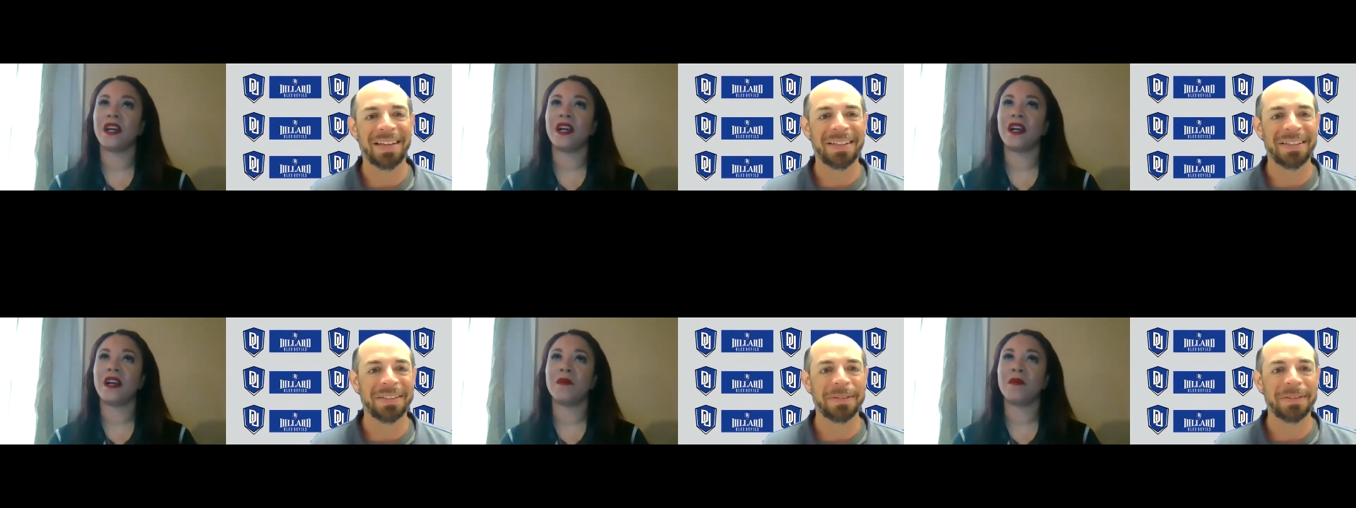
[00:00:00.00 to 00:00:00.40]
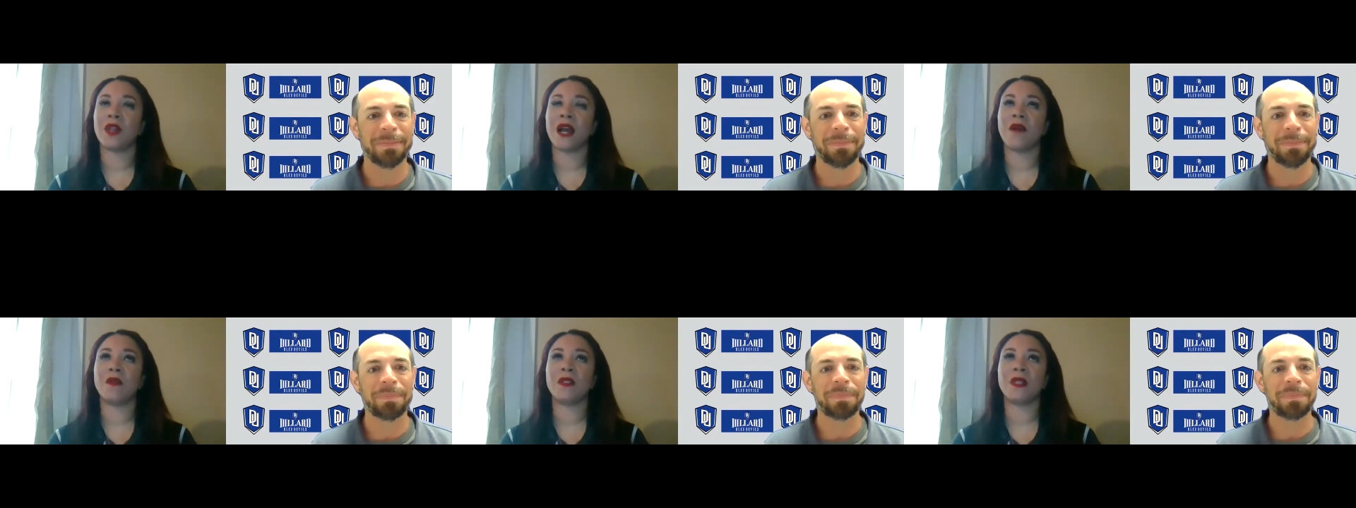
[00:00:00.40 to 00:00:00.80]
Speaker 1: um,
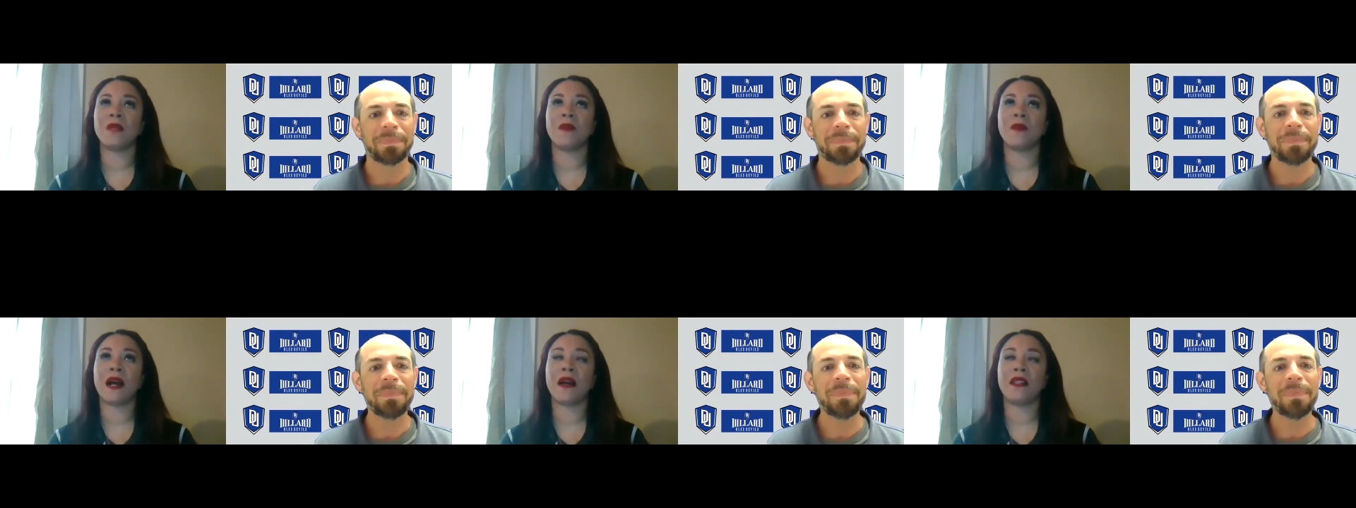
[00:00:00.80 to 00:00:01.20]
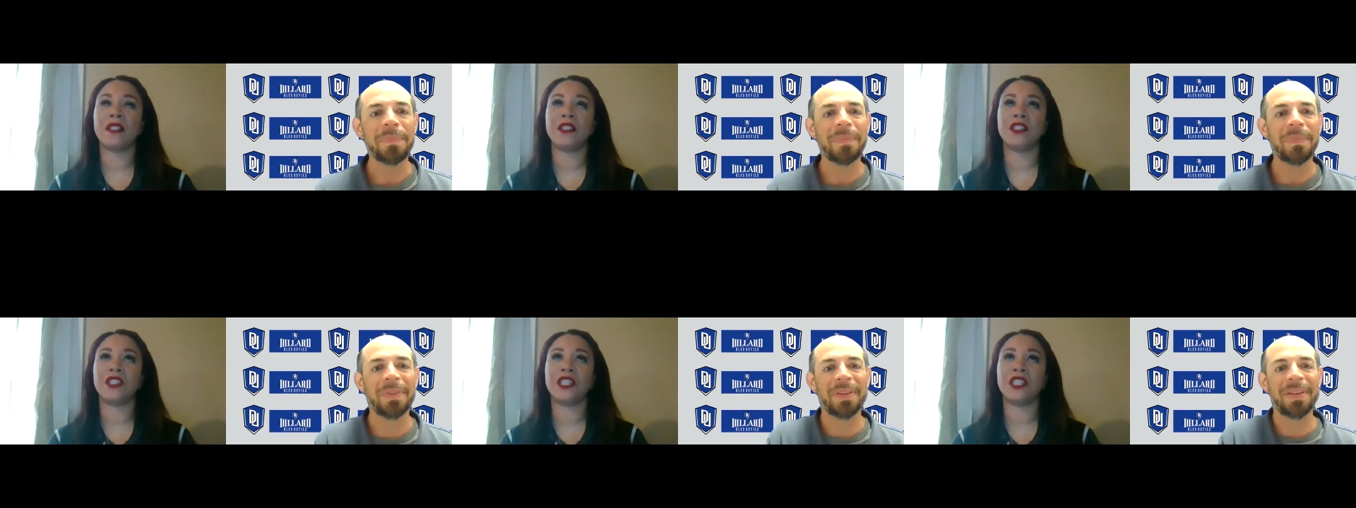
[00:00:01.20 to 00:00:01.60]
so I was in
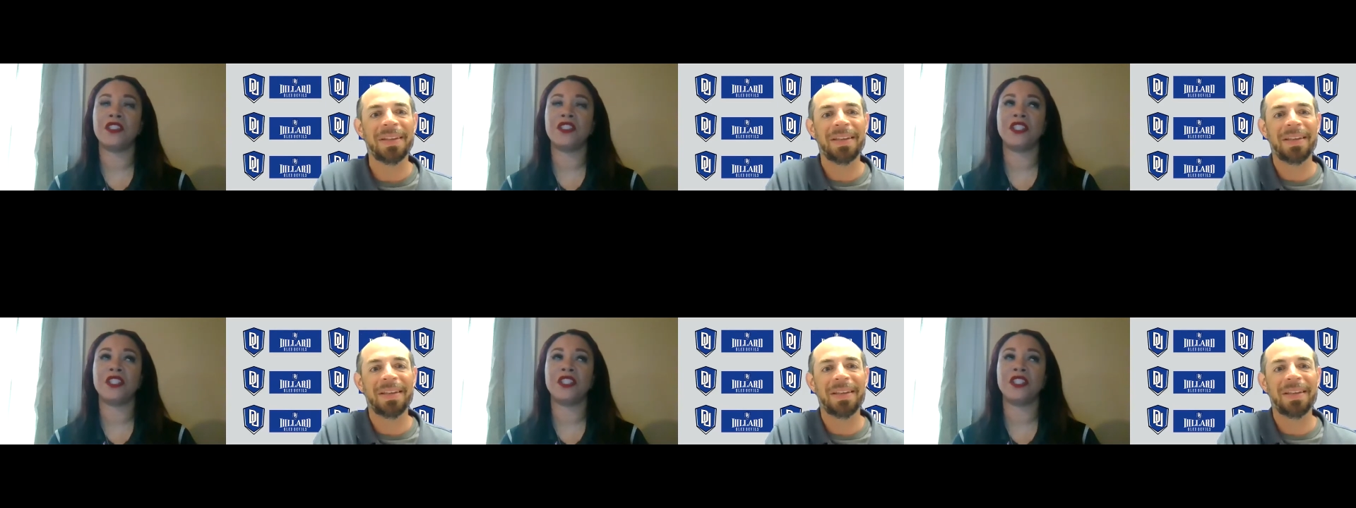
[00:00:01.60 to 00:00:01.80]
biology.